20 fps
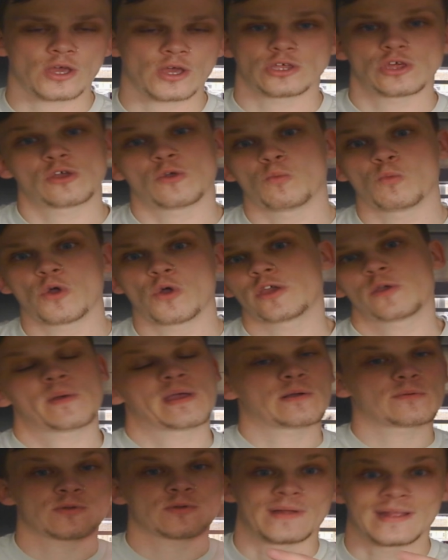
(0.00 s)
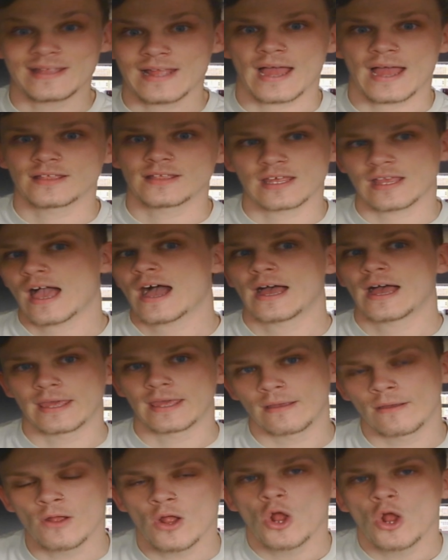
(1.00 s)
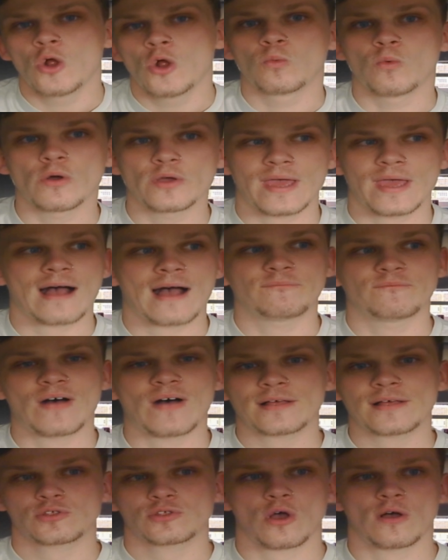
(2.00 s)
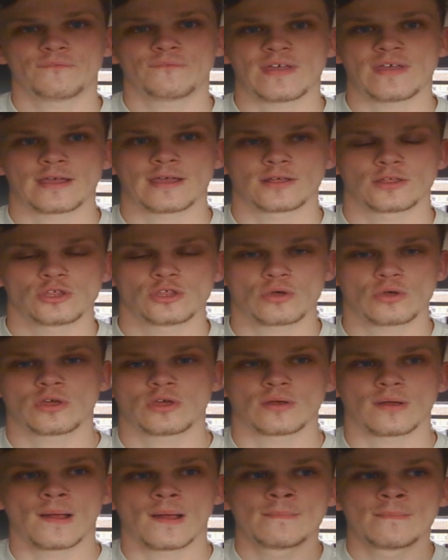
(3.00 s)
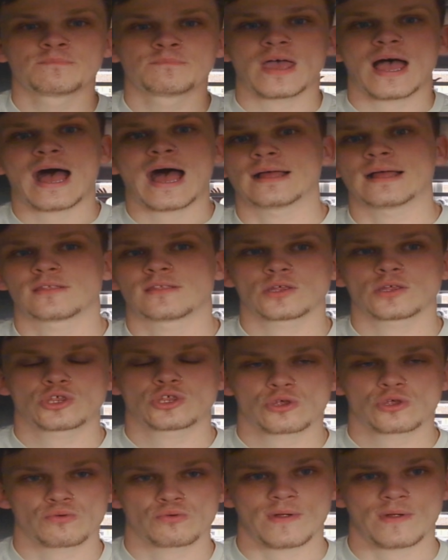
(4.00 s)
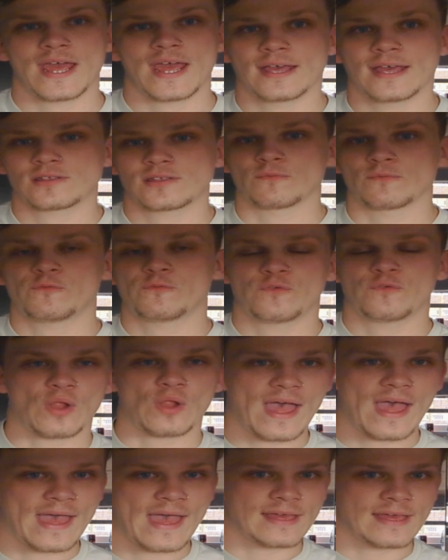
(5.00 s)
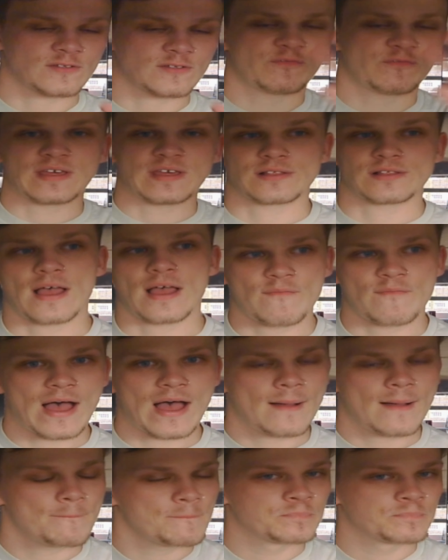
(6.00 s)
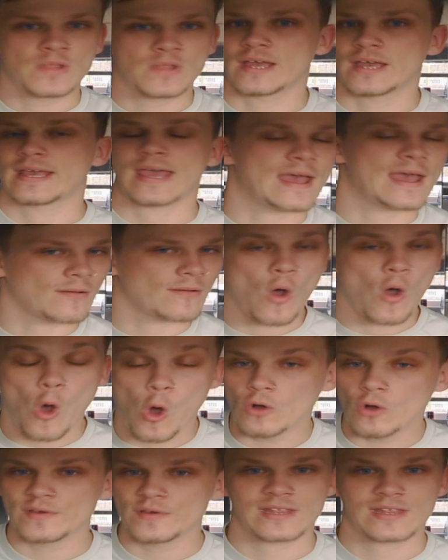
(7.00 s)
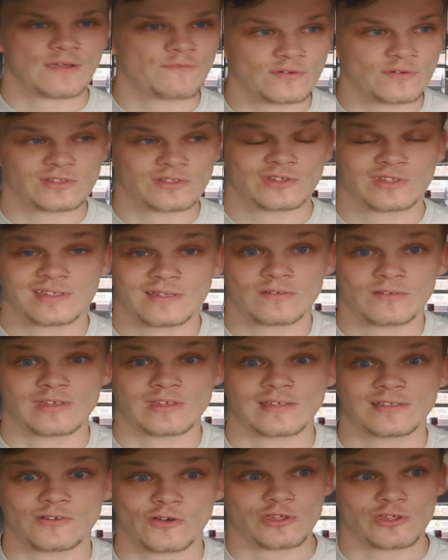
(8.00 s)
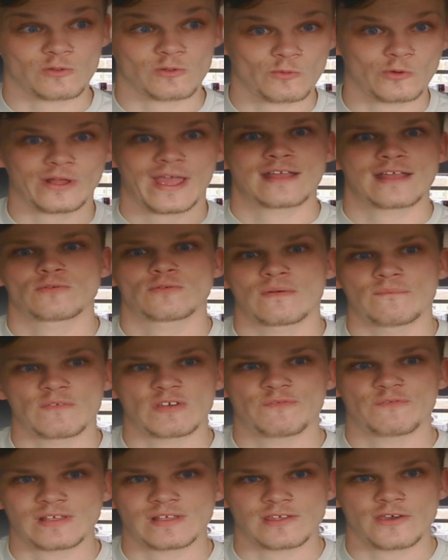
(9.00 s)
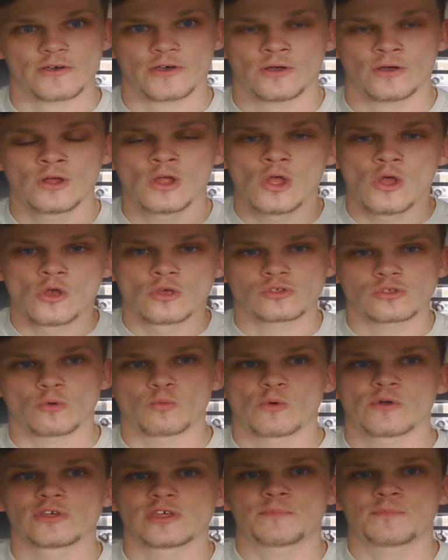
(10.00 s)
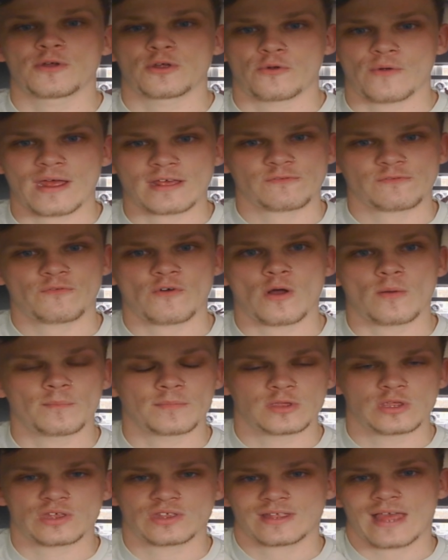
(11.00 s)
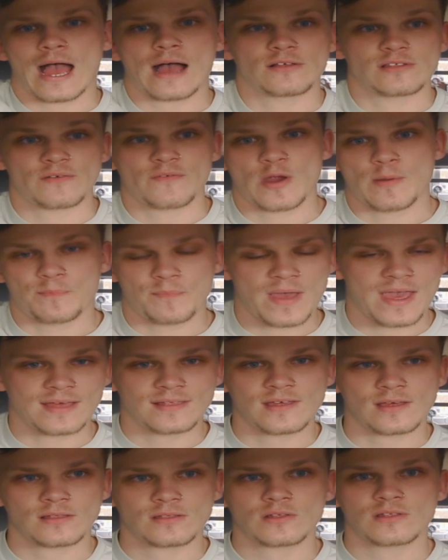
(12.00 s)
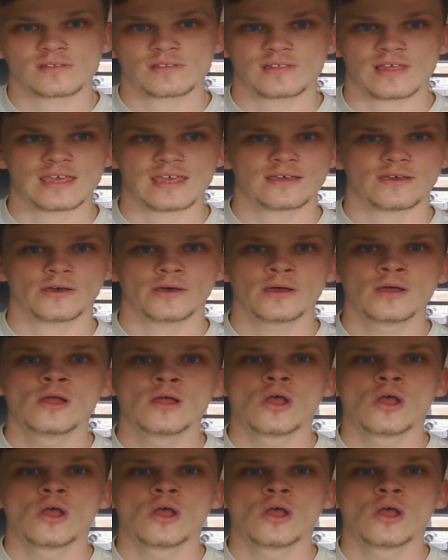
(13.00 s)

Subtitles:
and you can work your way up to a 99? Will you have that sort of thing, and you can add traits and flares, things like that? Again, all these different discussions we'll get into in this video. So will you progress from you start as a very basic seeker